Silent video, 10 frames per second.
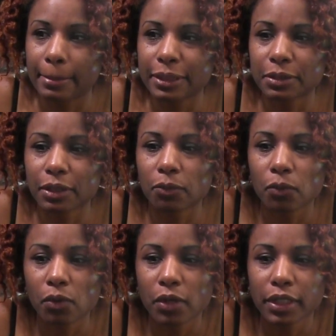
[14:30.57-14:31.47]
We
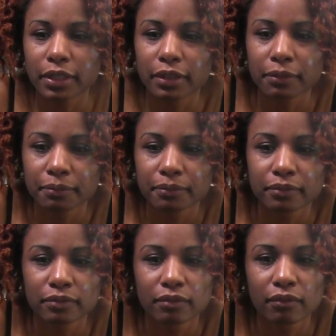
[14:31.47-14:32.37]
drink water.
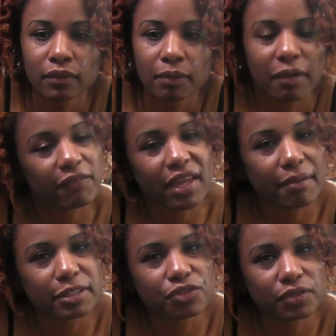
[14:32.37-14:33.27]
My
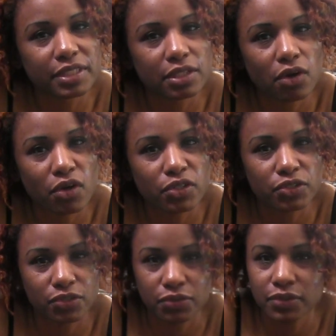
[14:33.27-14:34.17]
family drinks
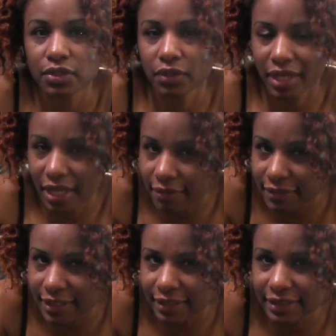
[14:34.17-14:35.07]
orange juice. So
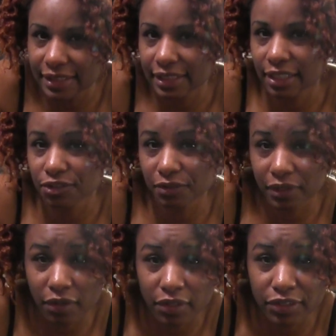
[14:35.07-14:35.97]
every now and then I
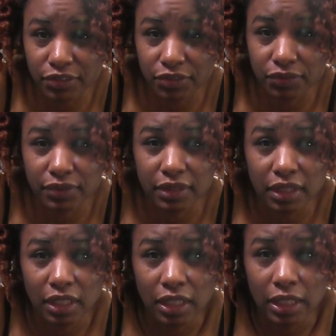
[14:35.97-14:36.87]
drink orange juice.
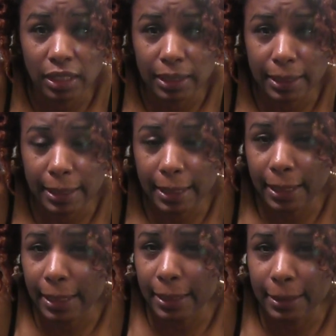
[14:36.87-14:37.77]

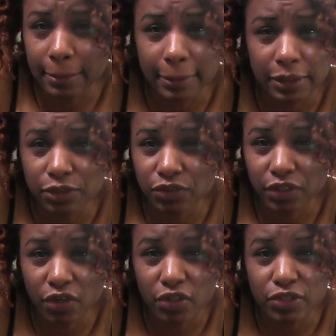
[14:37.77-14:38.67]
I don't really
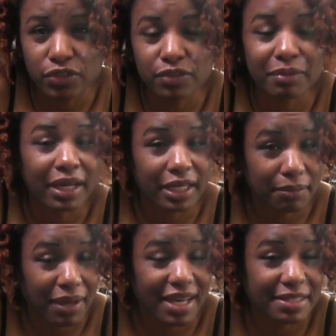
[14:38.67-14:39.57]
drink orange juice. My
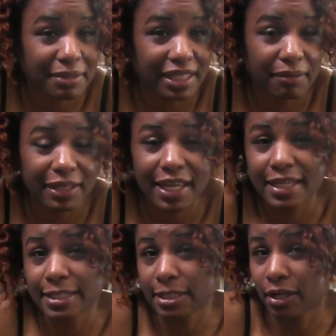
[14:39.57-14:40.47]
honey buys me
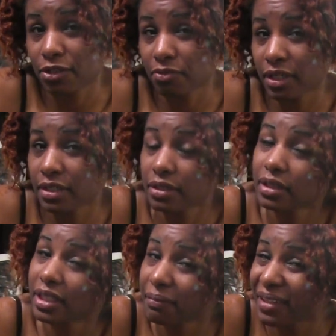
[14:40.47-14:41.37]
lemonade, so I drink
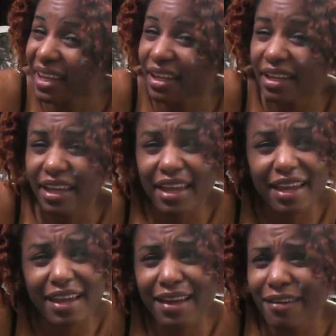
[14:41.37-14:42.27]
lemonade
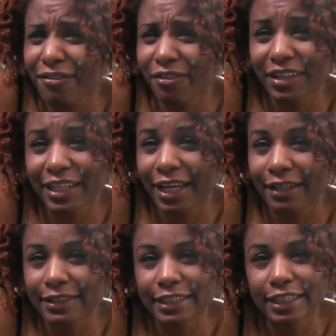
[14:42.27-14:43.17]
every
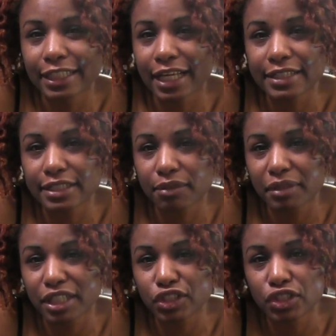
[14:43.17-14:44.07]
now and then, not so
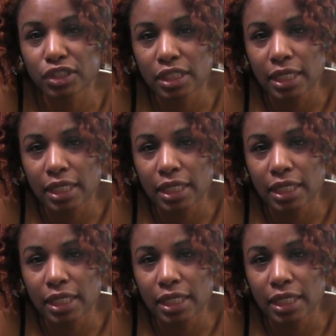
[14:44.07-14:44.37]
much.